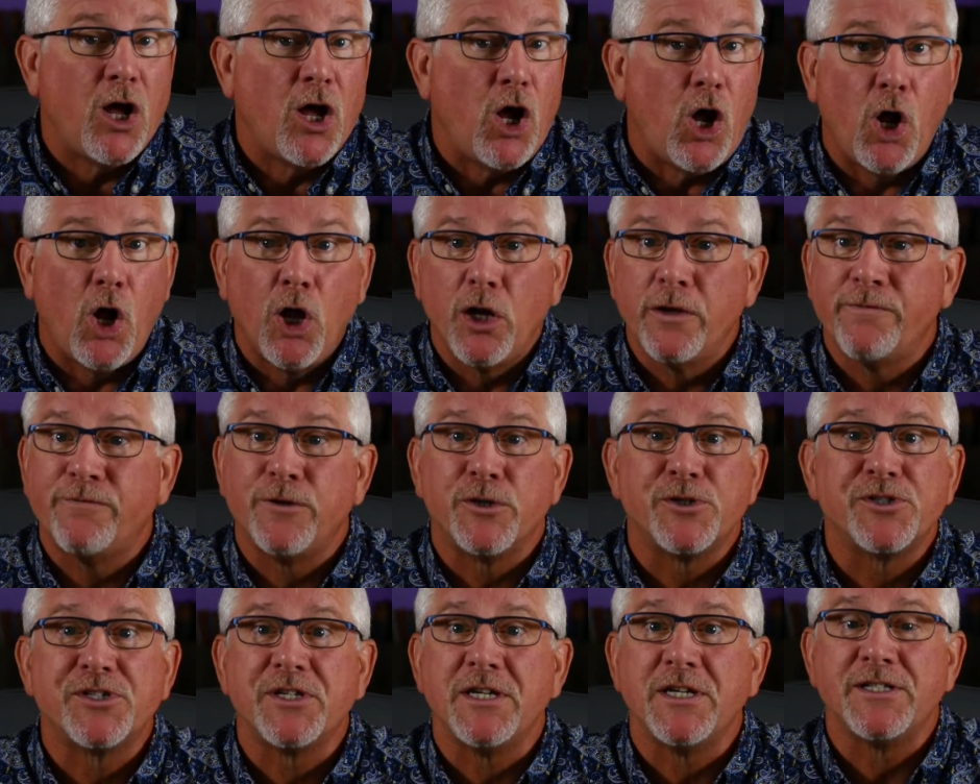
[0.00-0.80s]
All of
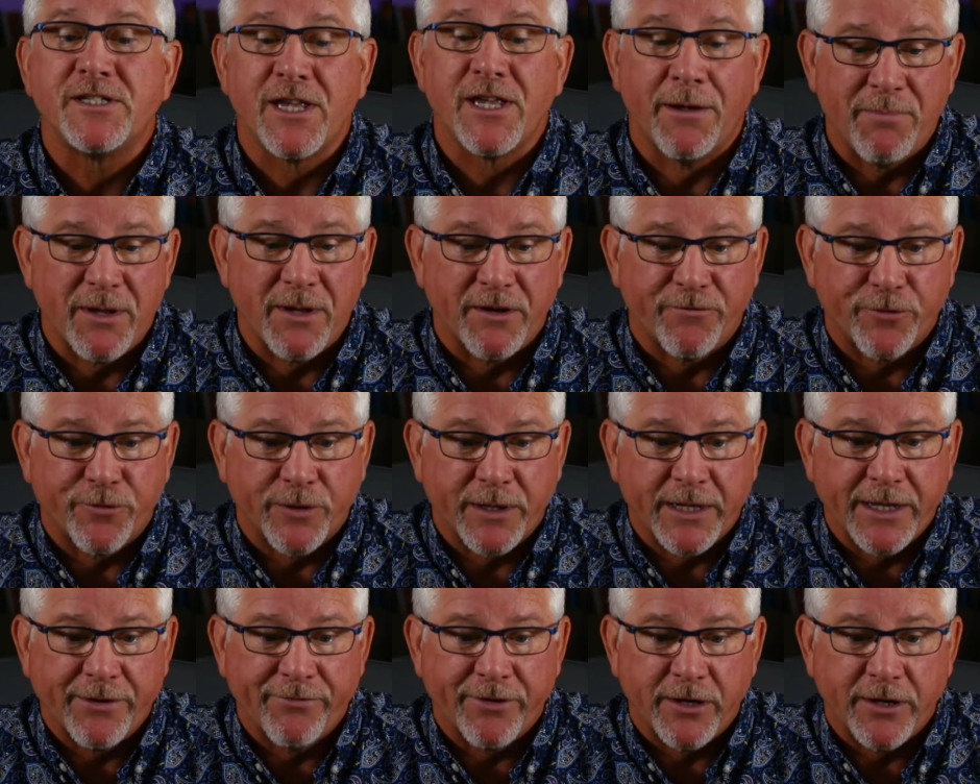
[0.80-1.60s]
your sins have been
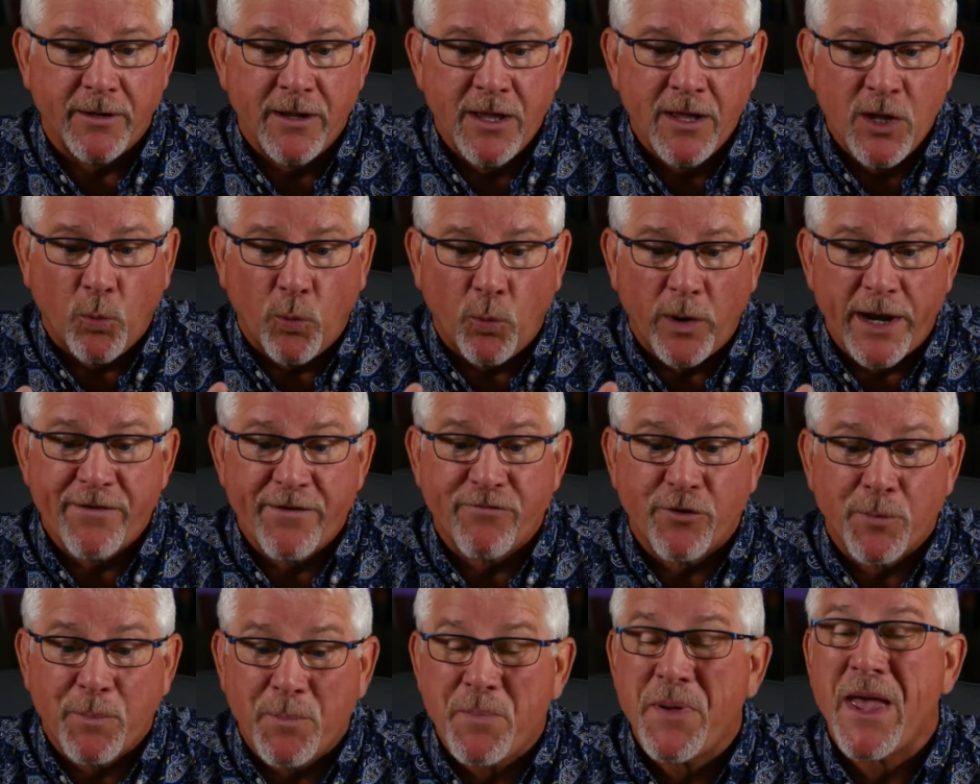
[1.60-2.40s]
forgiven.
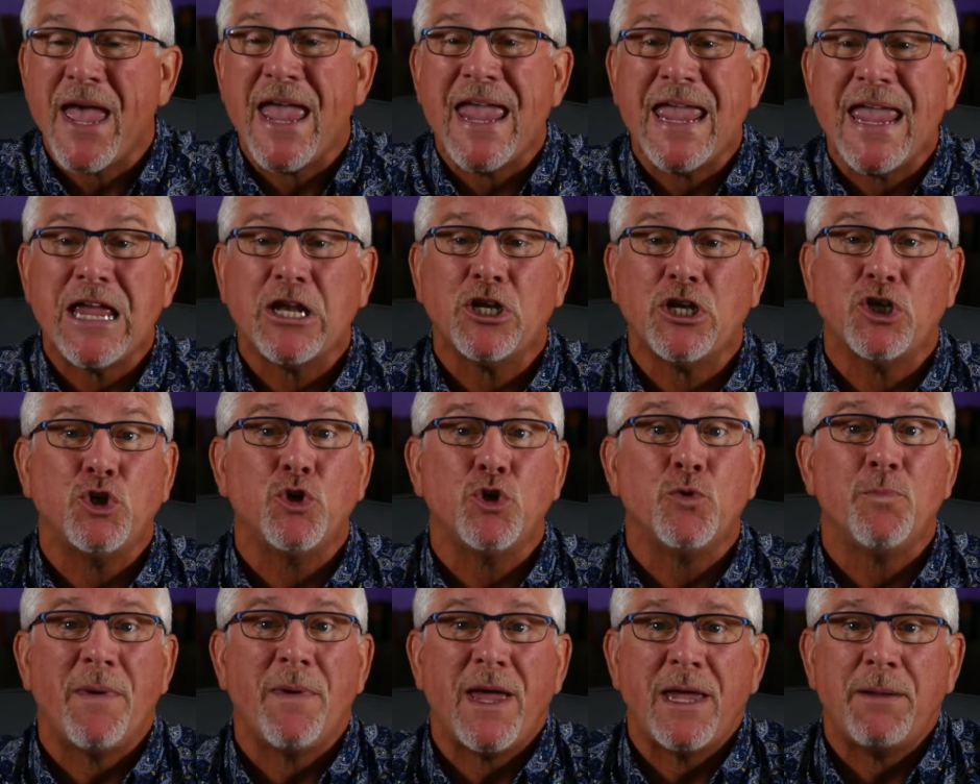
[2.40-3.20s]
Whatever pain
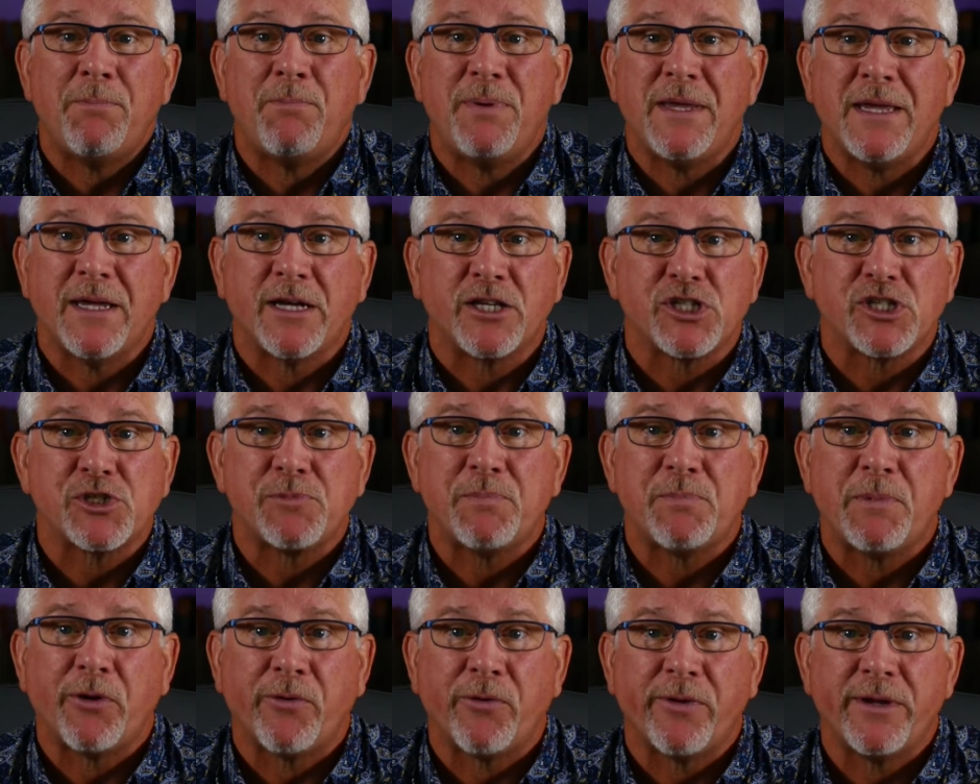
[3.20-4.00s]
you may be
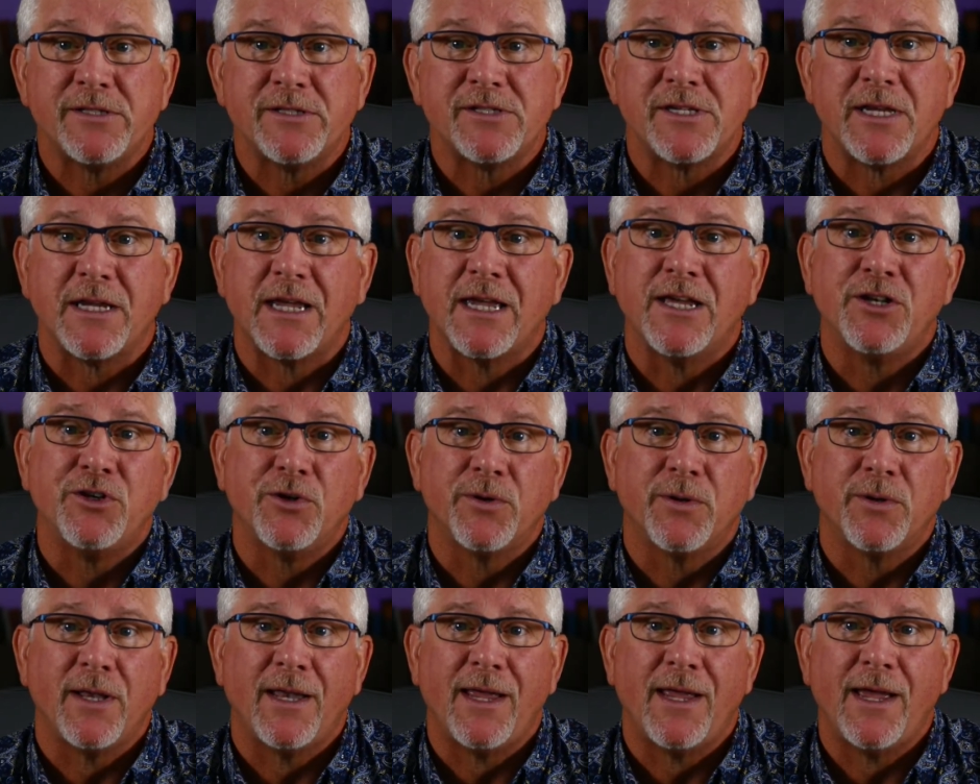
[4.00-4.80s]
experiencing in
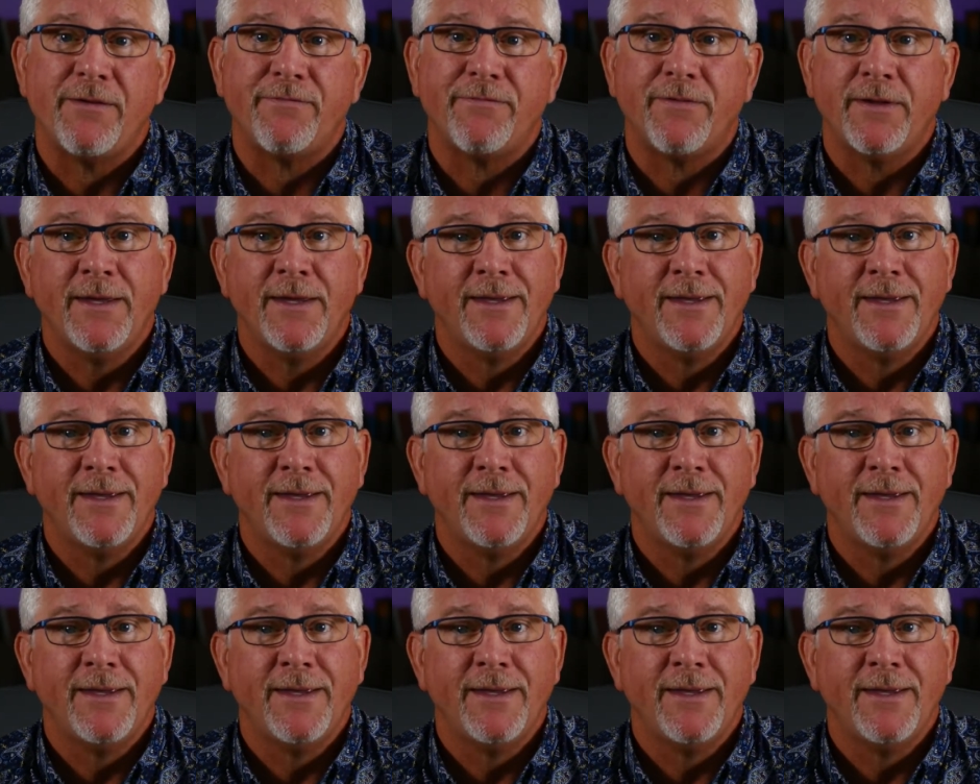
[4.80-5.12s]
your life,